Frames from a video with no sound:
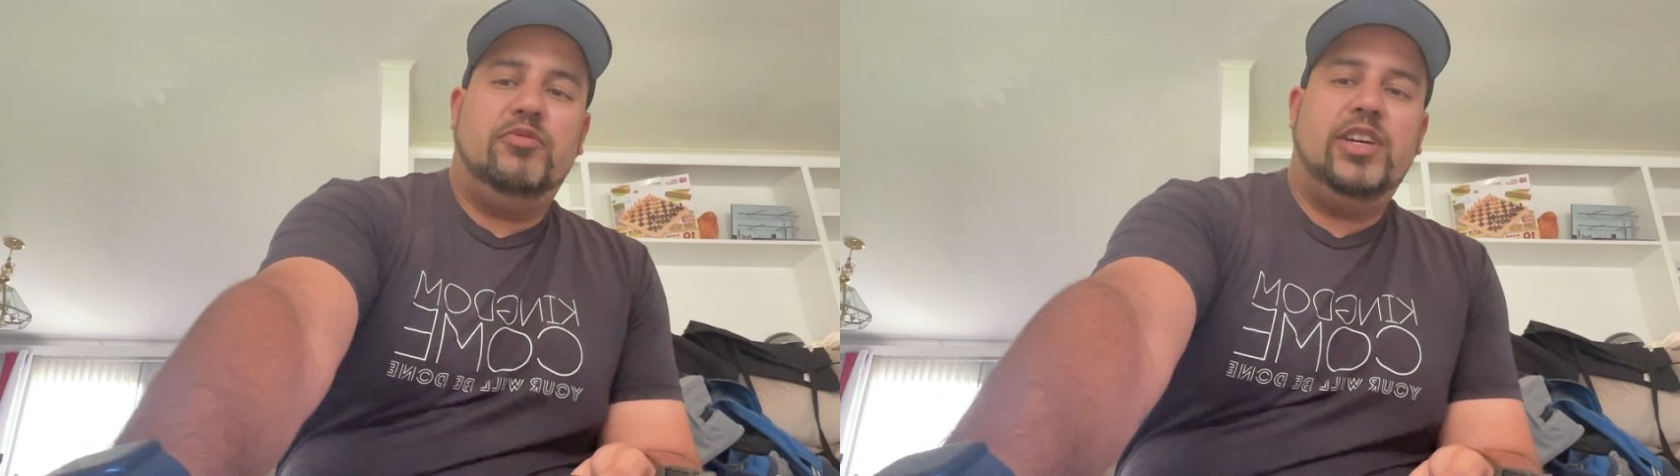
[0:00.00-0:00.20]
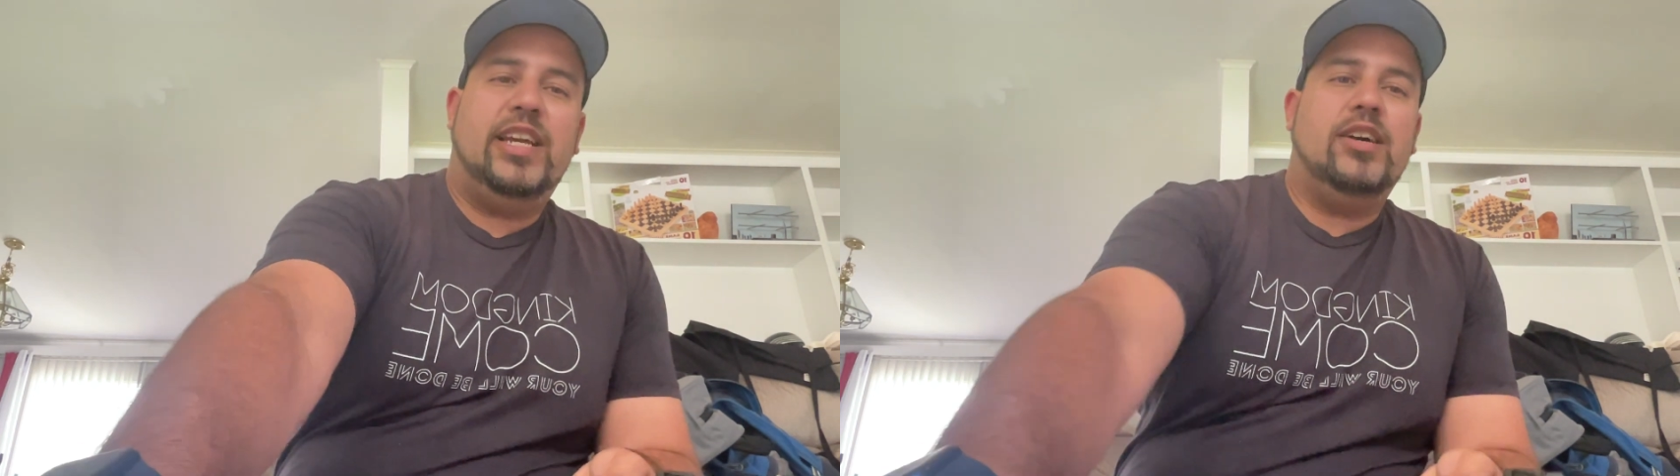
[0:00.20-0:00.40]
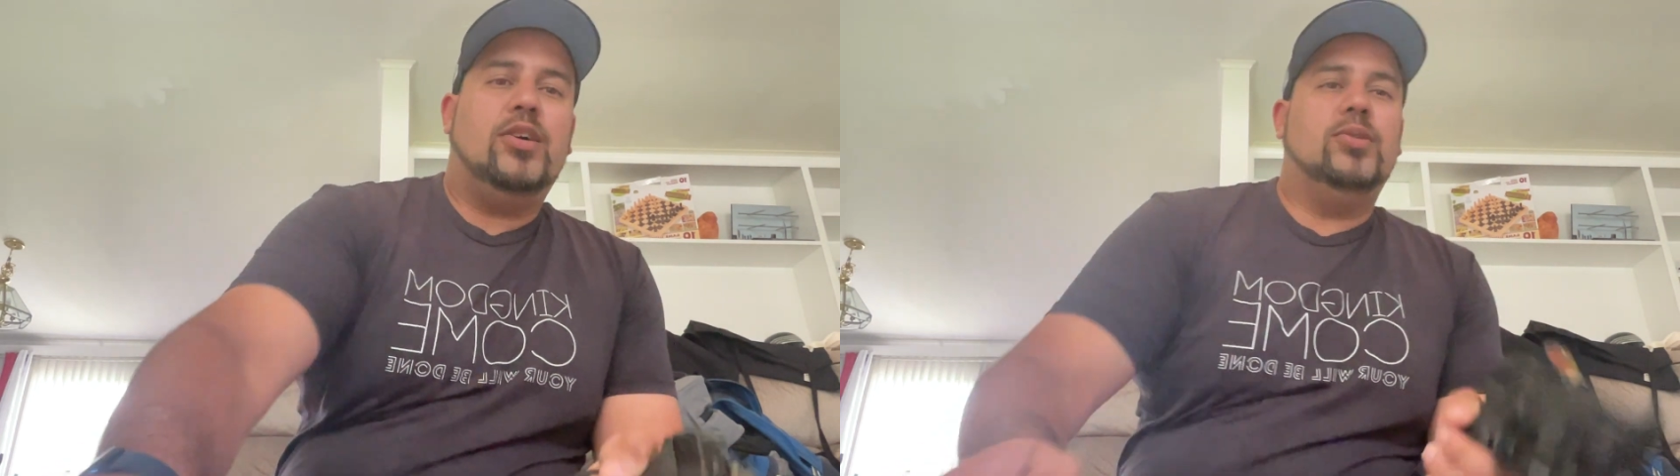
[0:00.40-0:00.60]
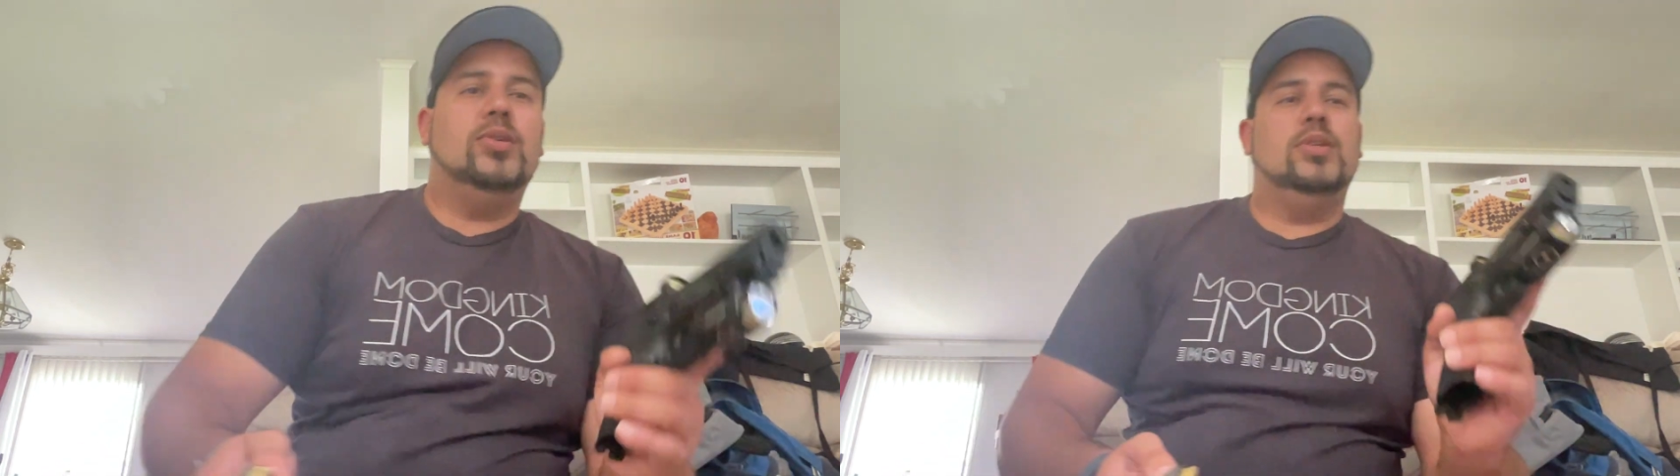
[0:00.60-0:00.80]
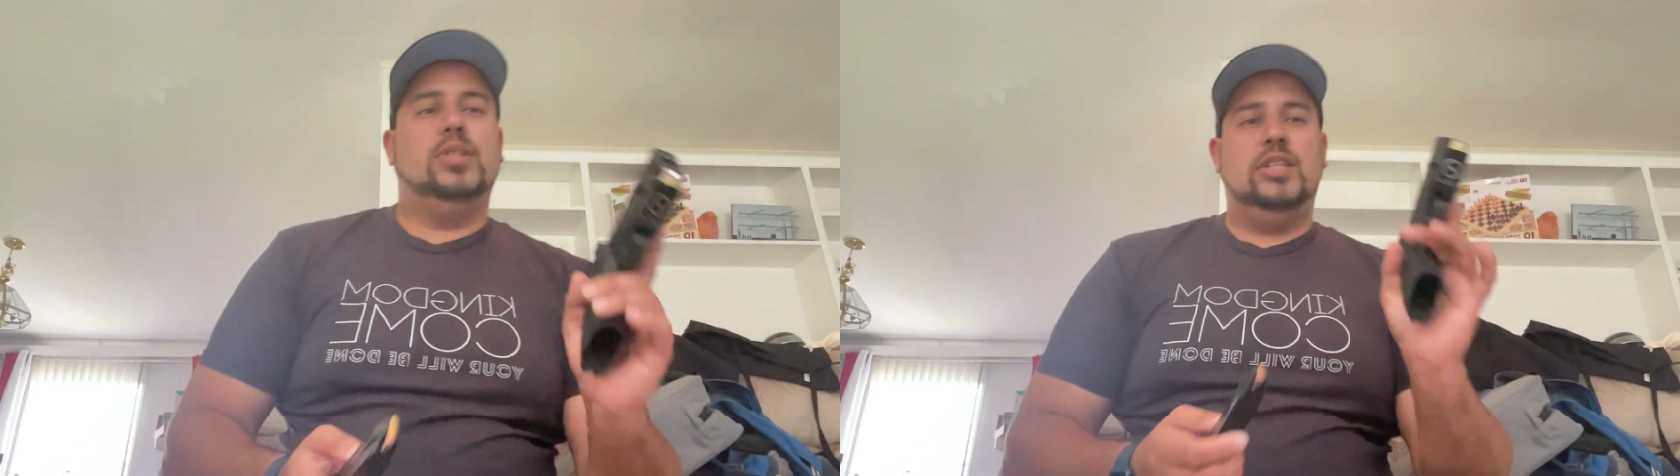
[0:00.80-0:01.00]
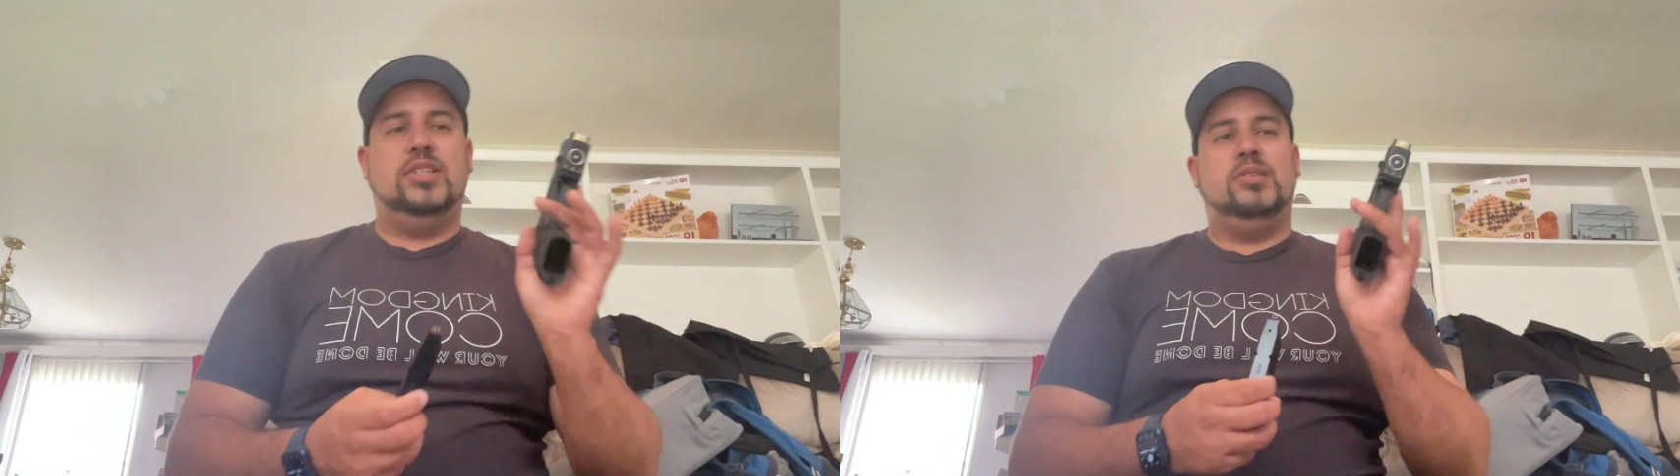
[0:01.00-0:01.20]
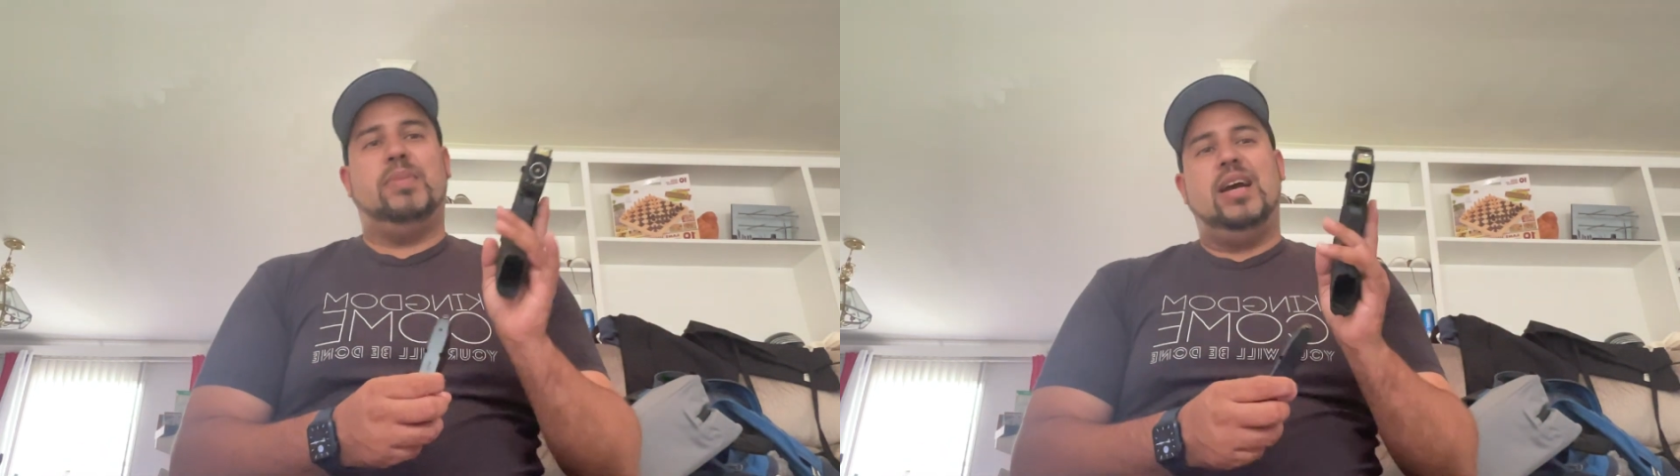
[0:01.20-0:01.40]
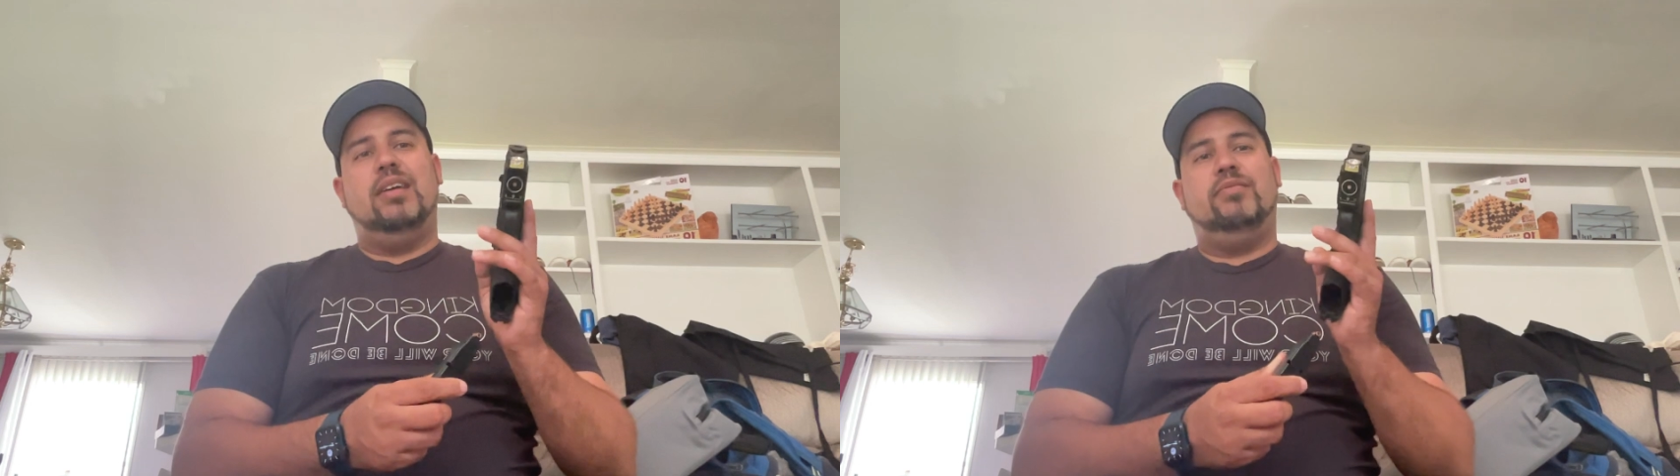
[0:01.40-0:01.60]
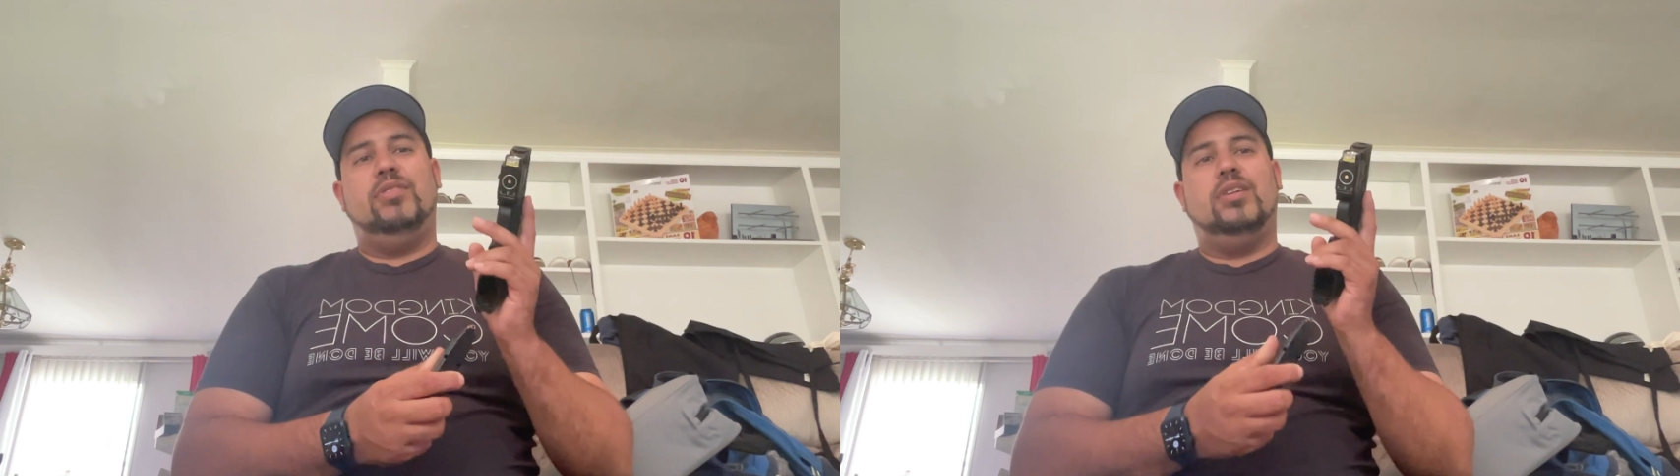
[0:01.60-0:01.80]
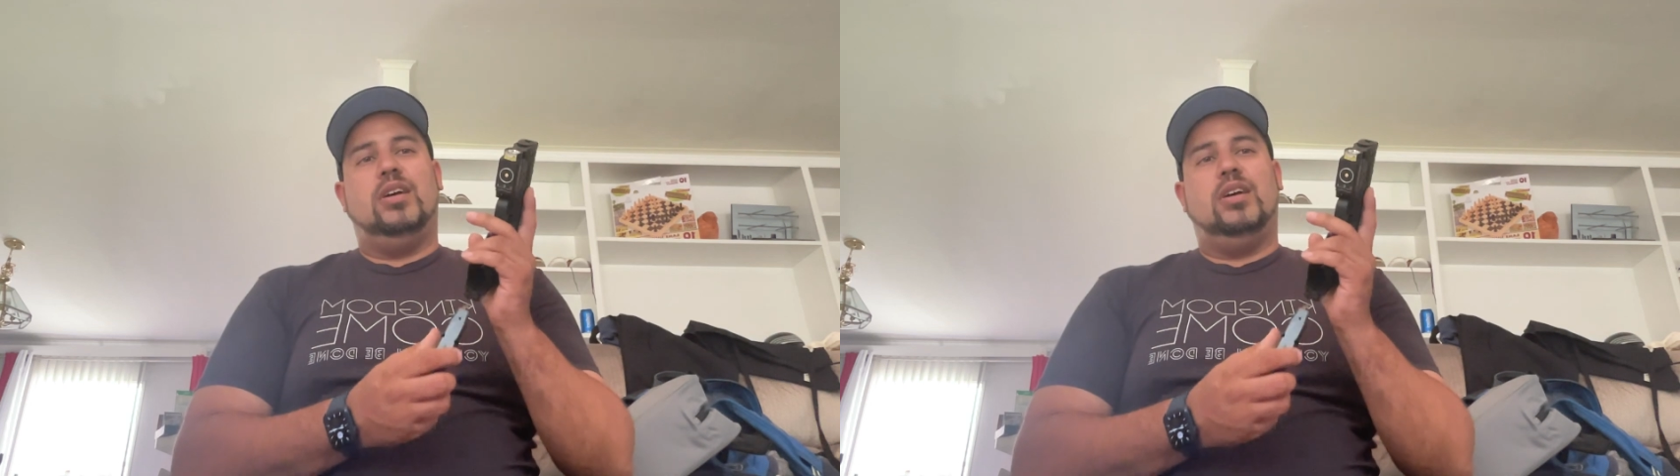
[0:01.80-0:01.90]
video, this is my